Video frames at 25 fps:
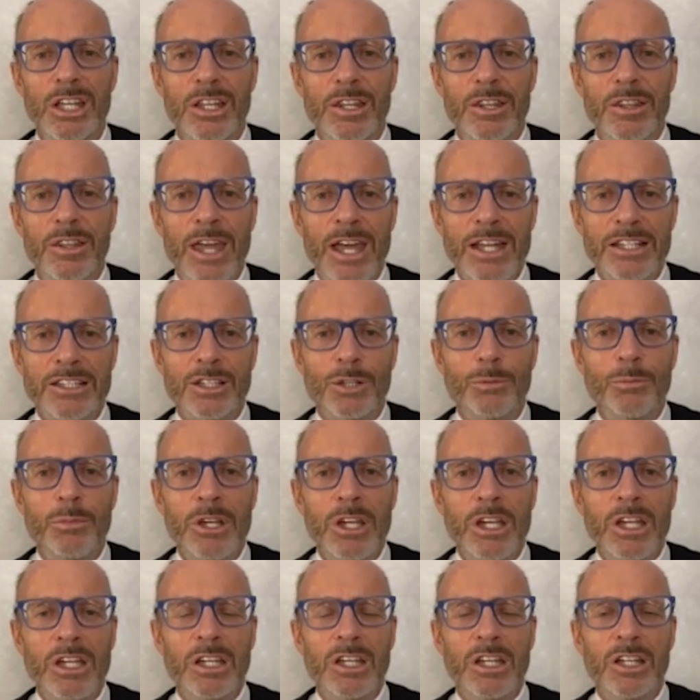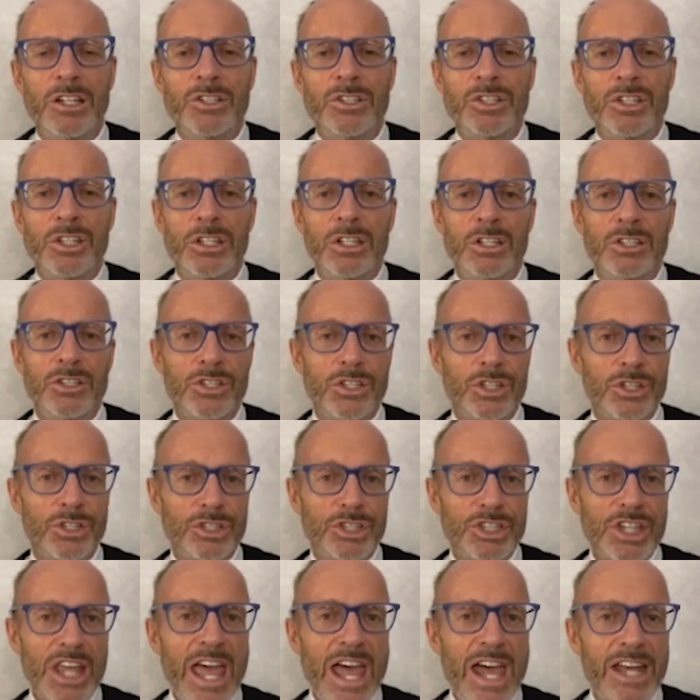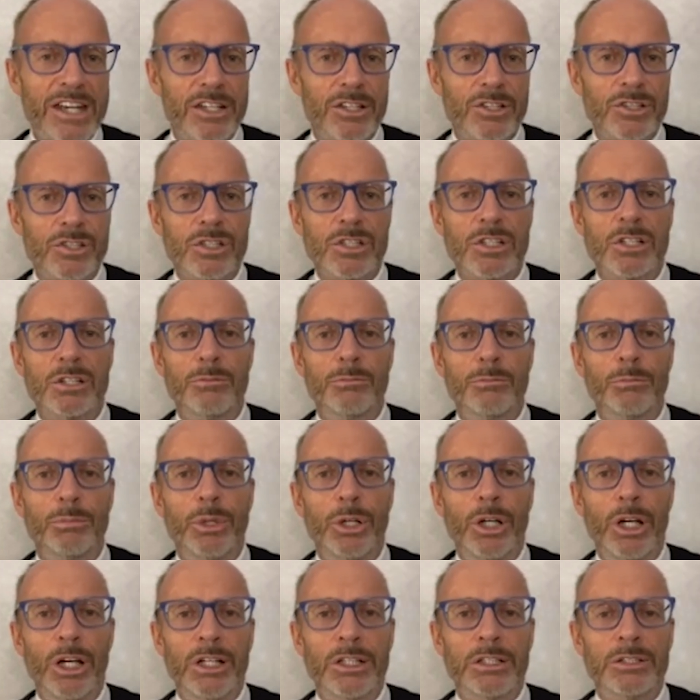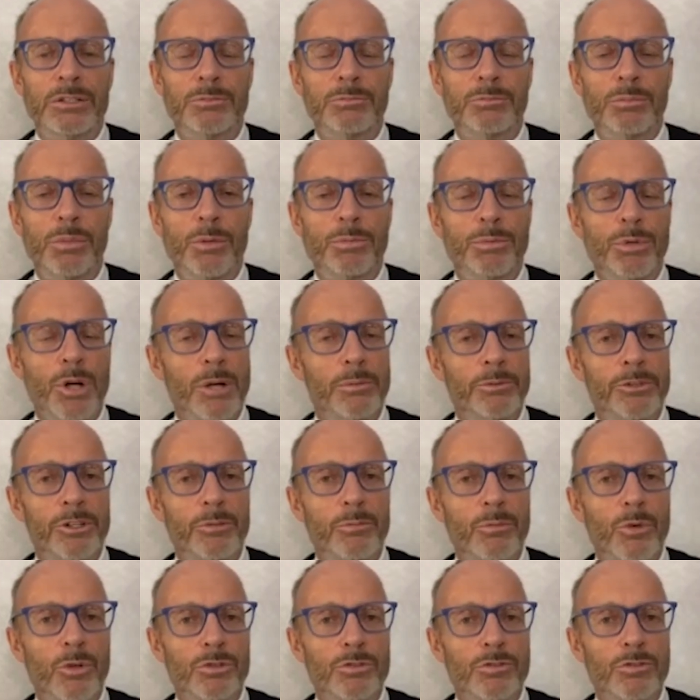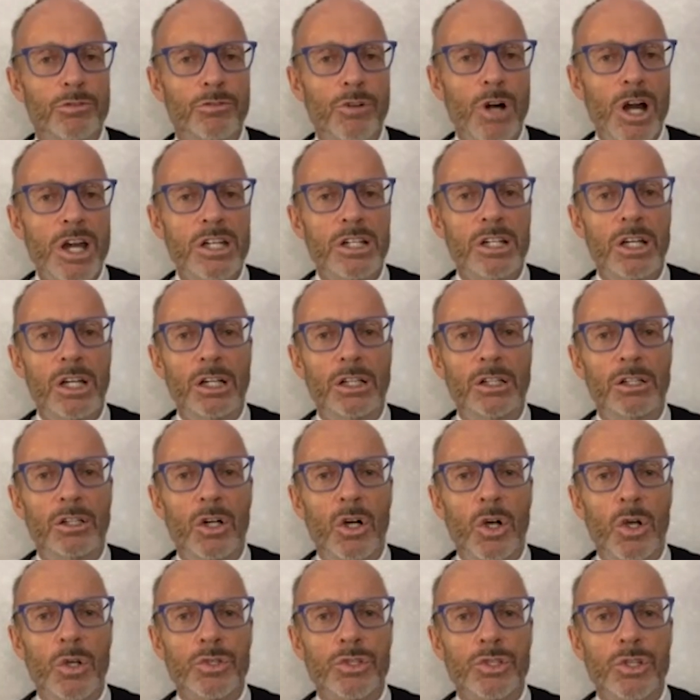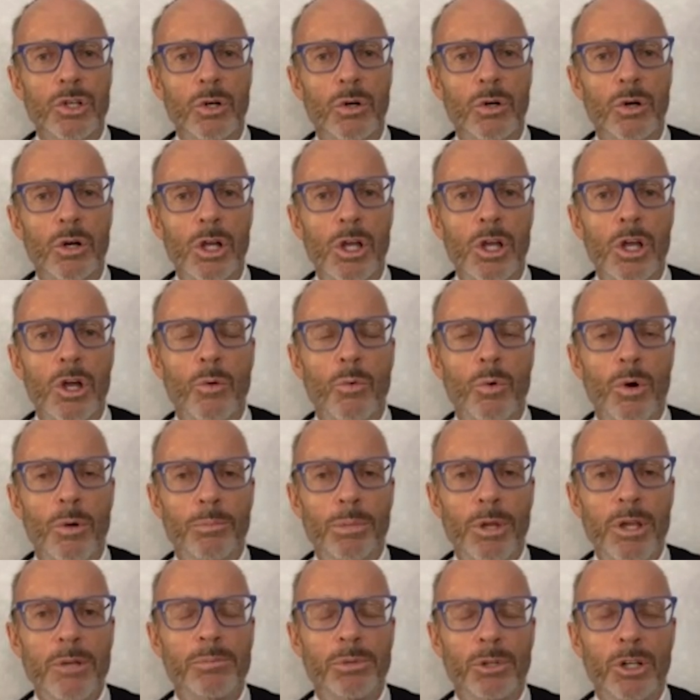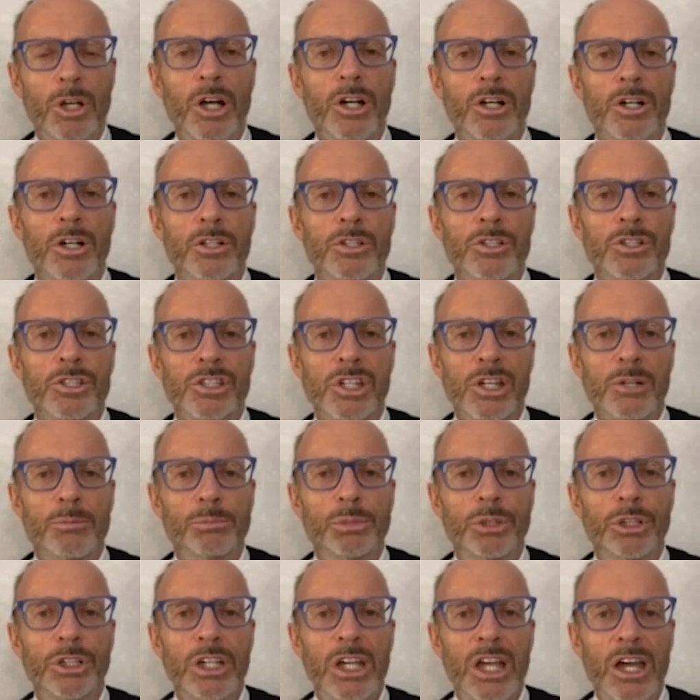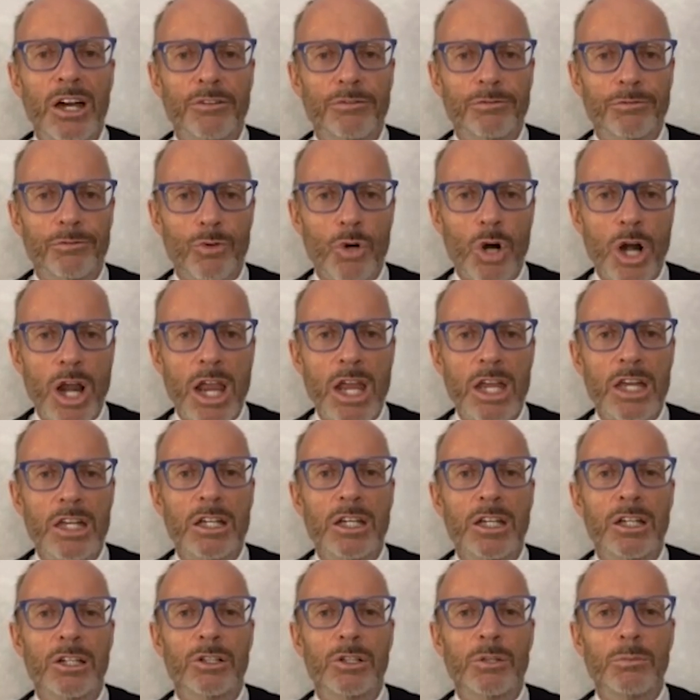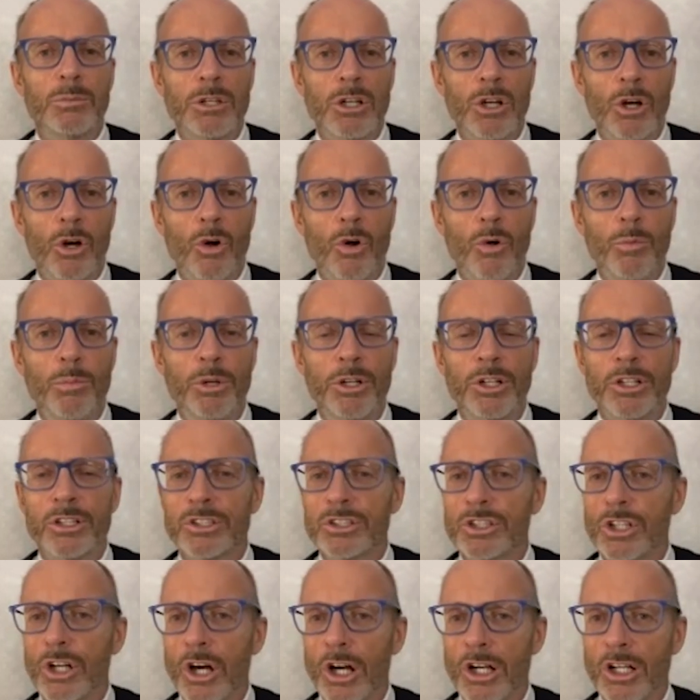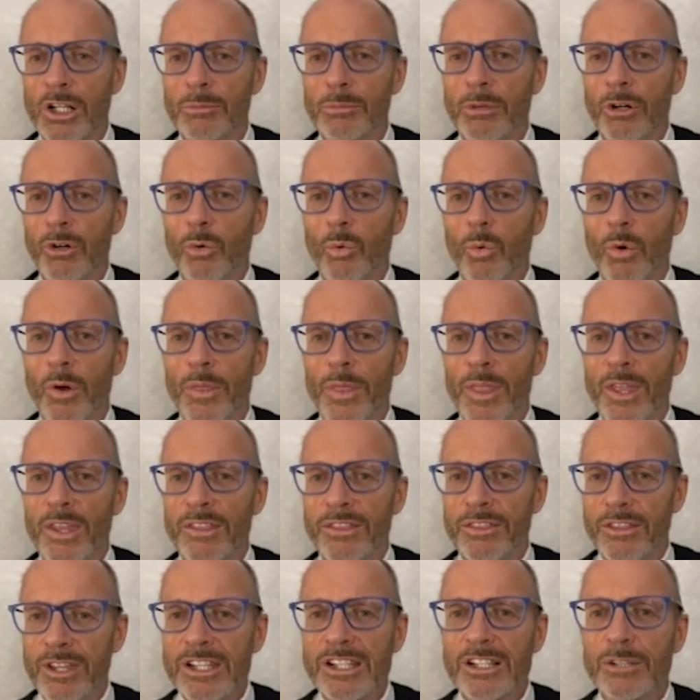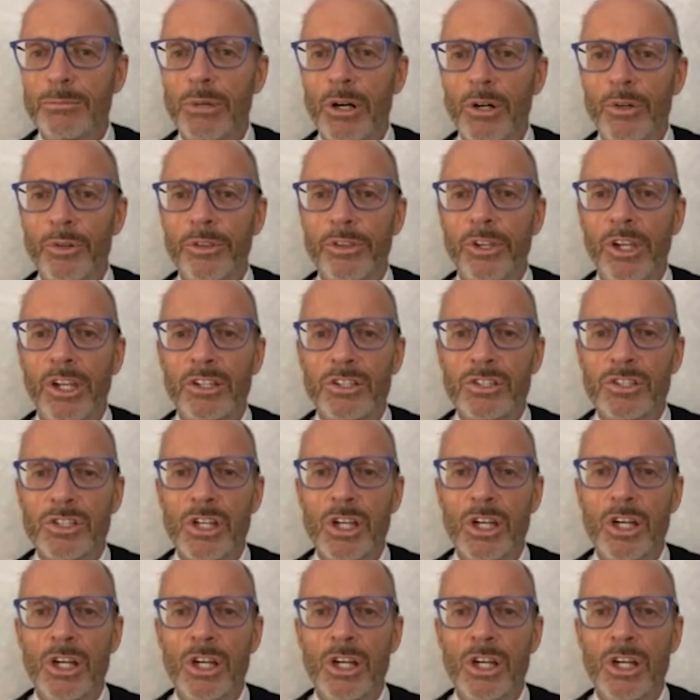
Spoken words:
That to me is the saddest, but probably the most frightening also, where people are simply afraid to be open and talk about what they think about things